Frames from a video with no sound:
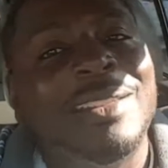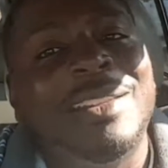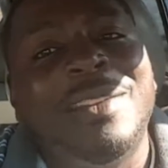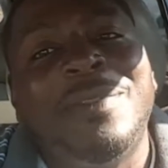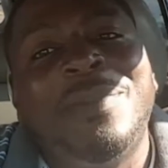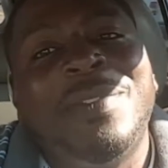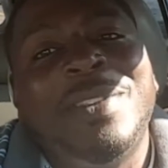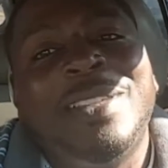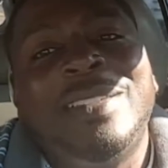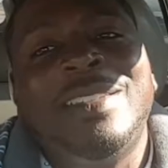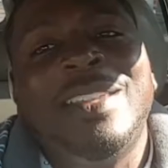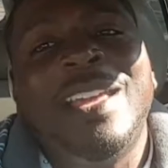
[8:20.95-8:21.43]
And
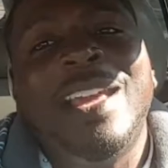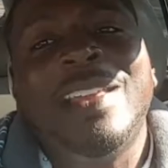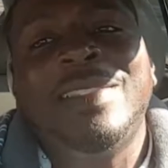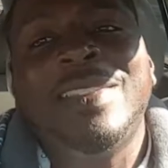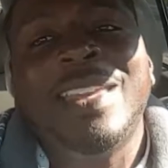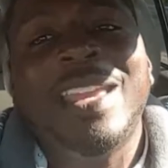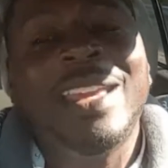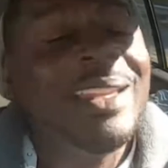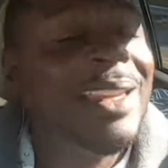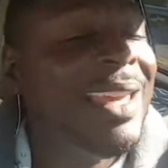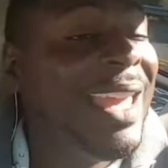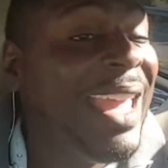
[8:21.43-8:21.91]
if it's not
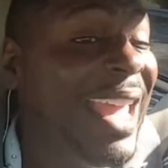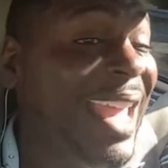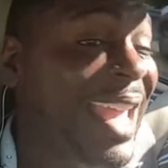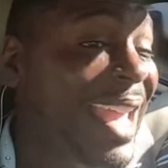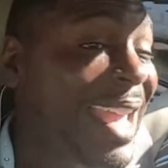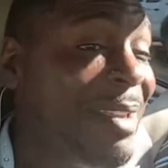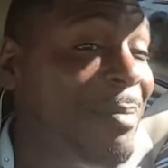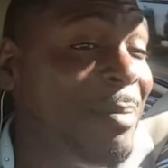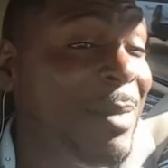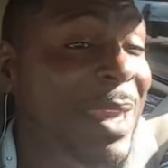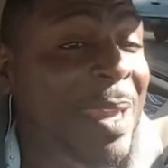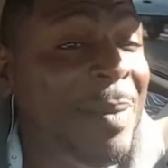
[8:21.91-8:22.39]
that,
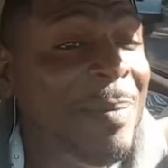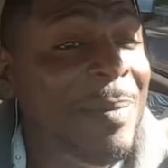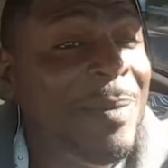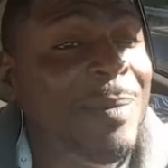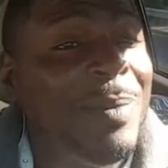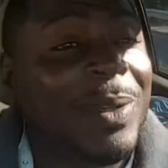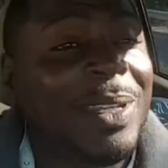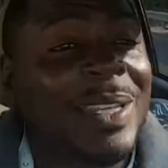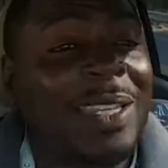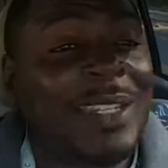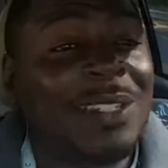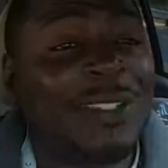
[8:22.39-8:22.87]
hey, maybe
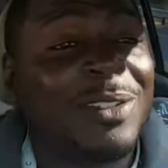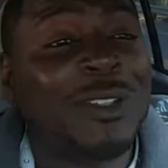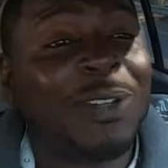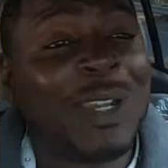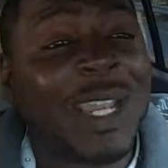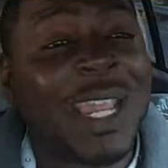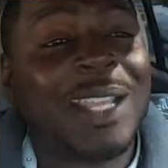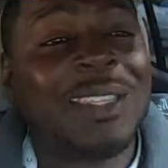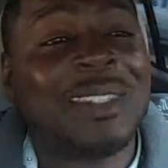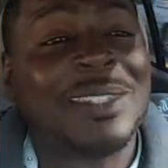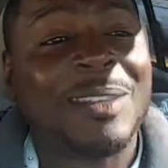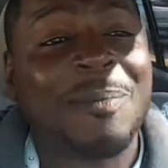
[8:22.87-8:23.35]
we need to
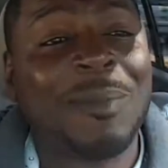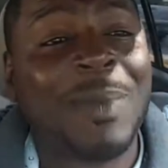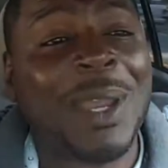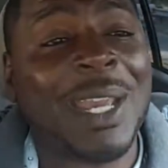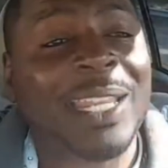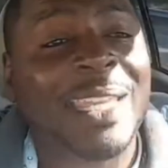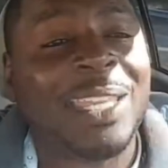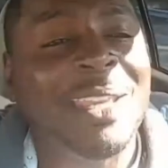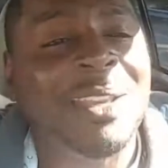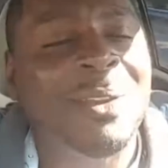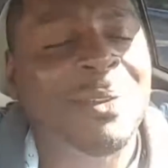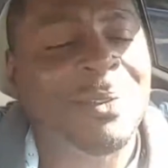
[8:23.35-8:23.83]
look at
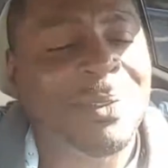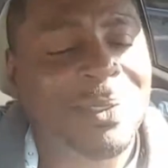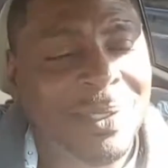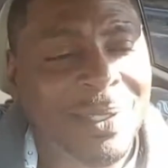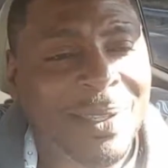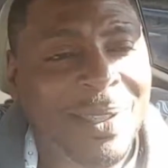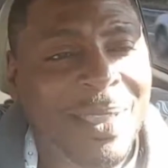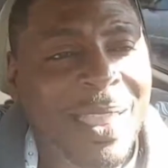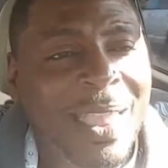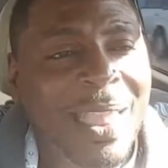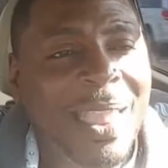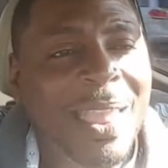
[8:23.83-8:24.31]
somebody
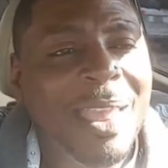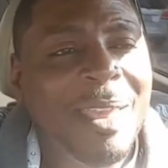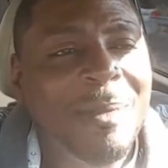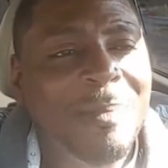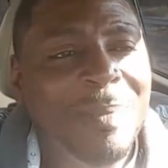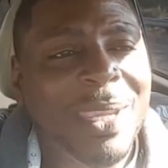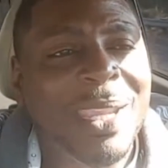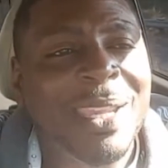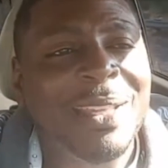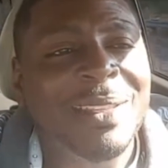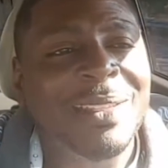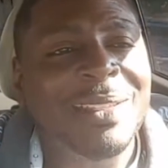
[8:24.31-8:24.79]
else
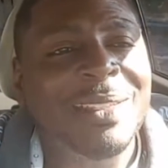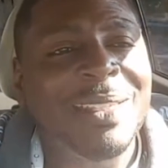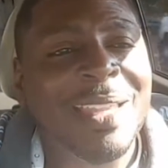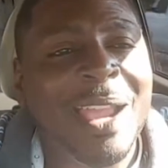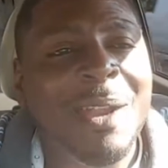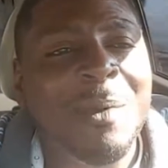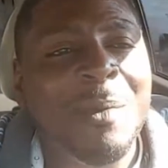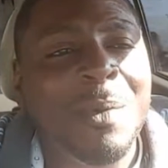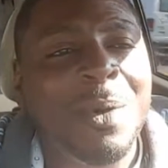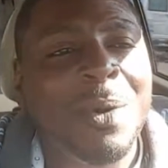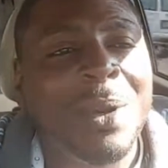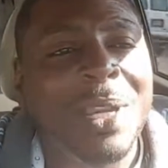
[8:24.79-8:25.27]
because it's
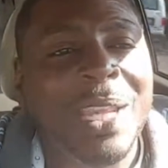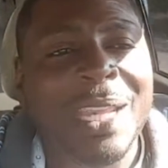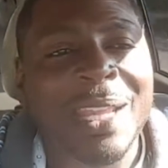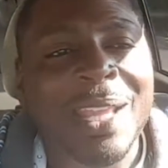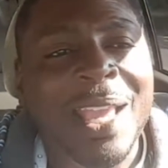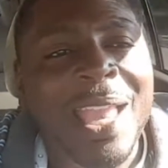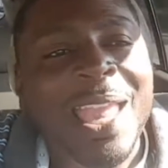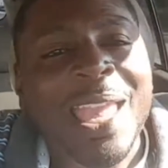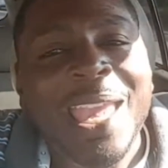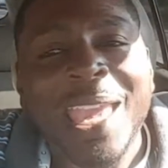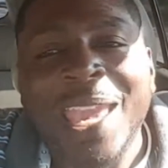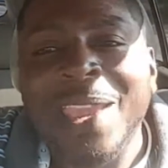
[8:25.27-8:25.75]
not working.